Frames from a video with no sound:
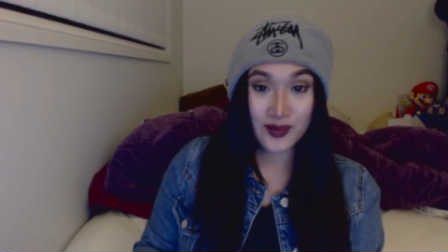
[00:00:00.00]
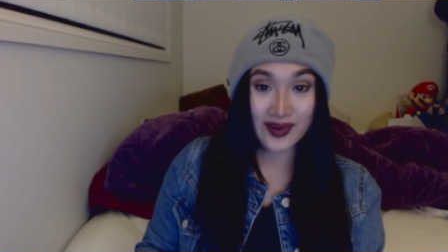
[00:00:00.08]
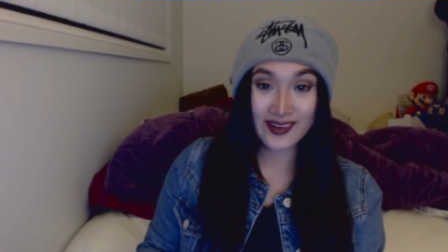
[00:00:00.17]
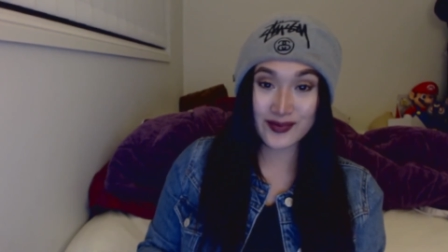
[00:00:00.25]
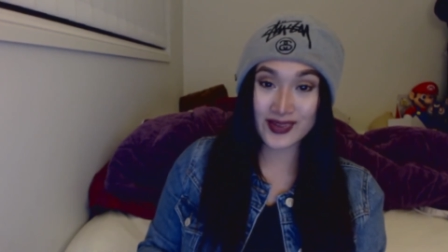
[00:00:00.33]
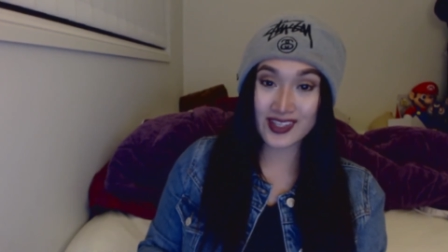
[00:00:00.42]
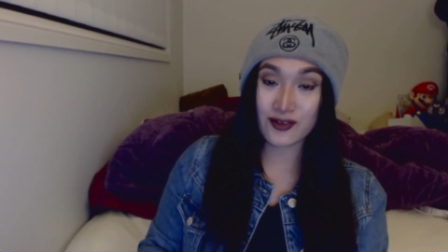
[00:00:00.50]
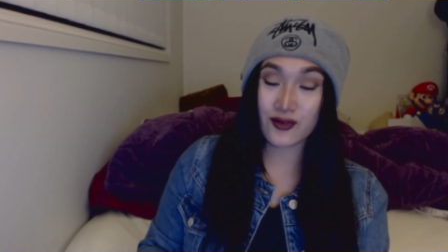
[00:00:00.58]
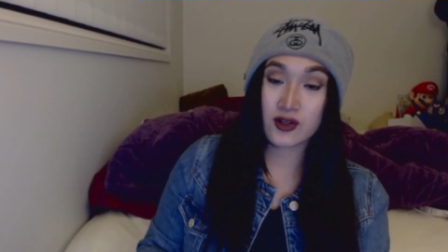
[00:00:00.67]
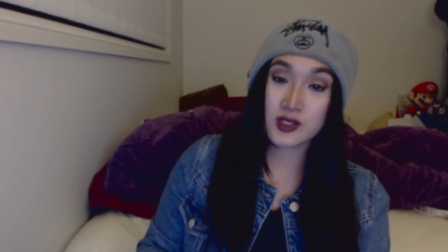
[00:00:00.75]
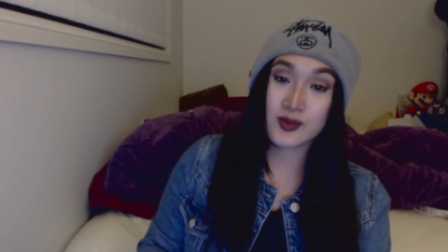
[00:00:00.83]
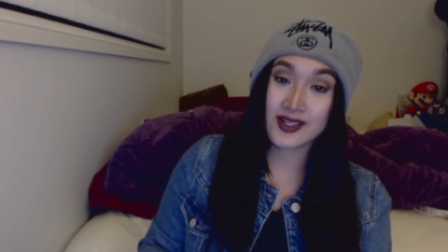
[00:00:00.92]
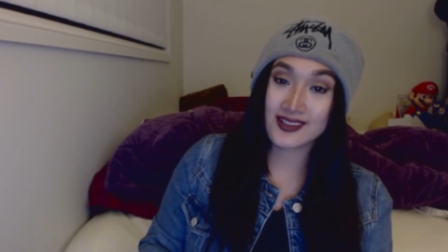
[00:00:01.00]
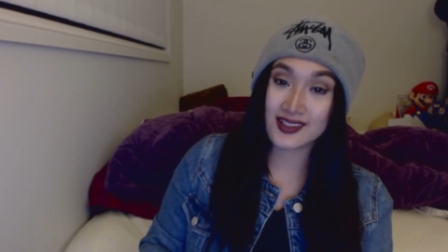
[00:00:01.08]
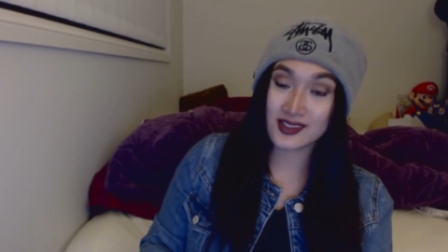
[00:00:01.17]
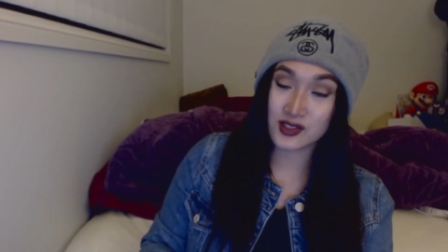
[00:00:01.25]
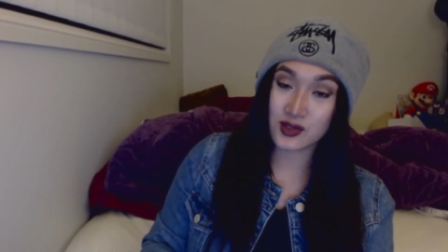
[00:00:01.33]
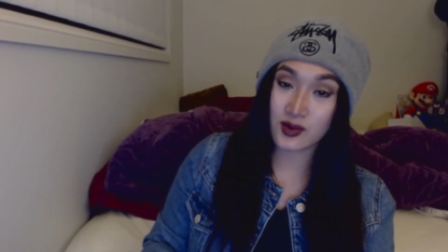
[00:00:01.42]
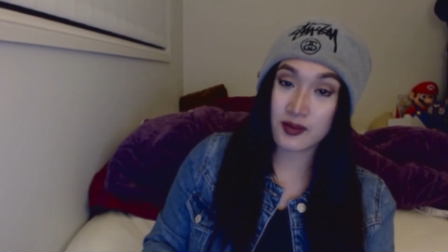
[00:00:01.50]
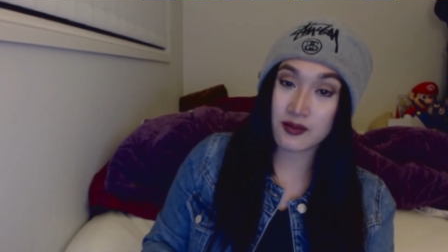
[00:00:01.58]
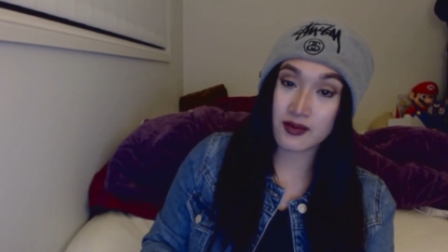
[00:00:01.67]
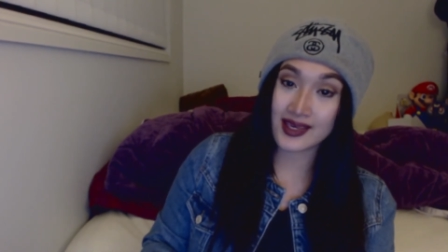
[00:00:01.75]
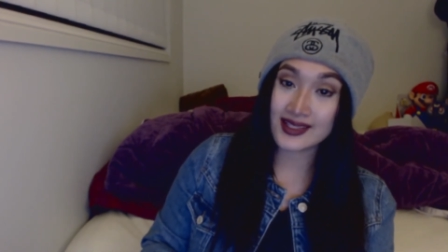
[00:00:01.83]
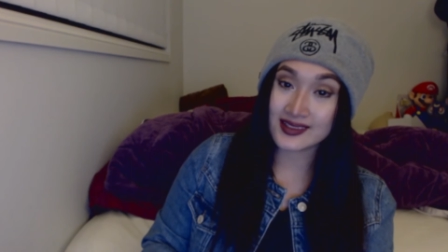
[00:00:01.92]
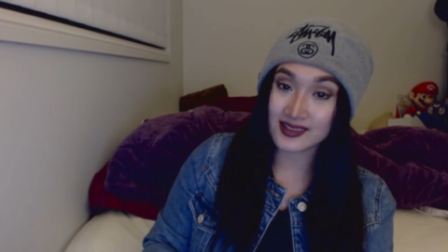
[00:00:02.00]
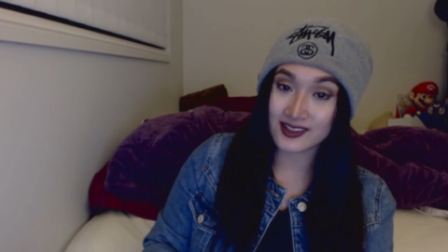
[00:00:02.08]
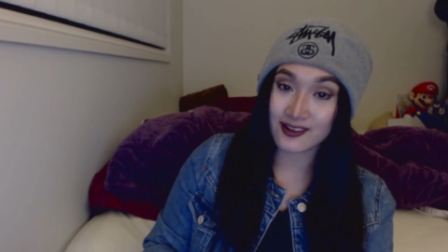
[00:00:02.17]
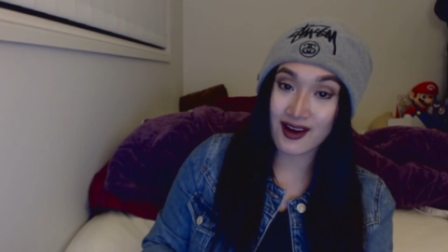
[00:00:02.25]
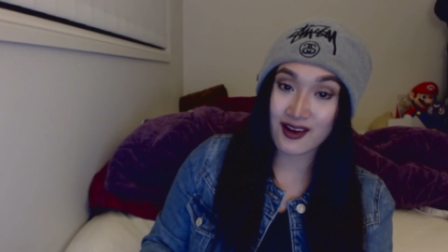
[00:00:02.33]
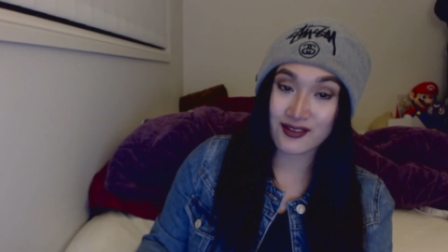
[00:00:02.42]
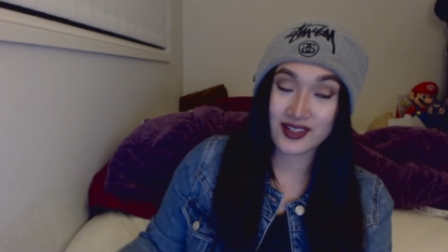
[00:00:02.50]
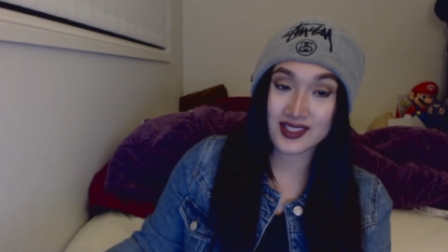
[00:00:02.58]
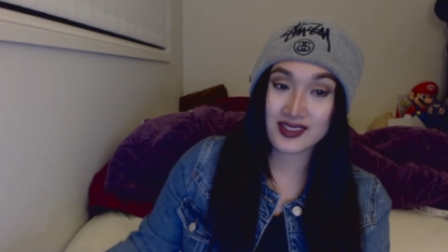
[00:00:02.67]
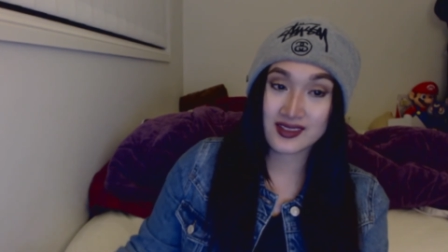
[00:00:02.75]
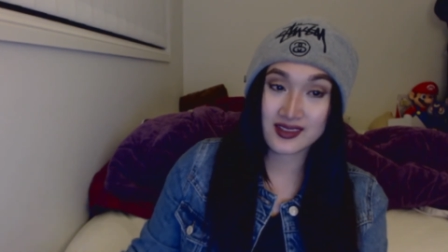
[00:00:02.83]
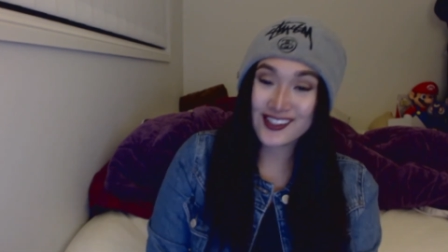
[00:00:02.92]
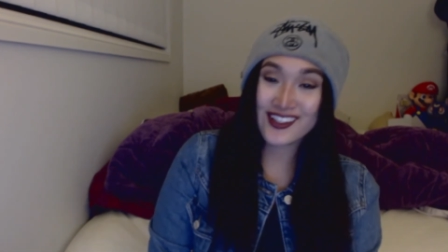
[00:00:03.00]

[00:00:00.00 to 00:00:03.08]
Maybe Frostbite does do amazing graphics.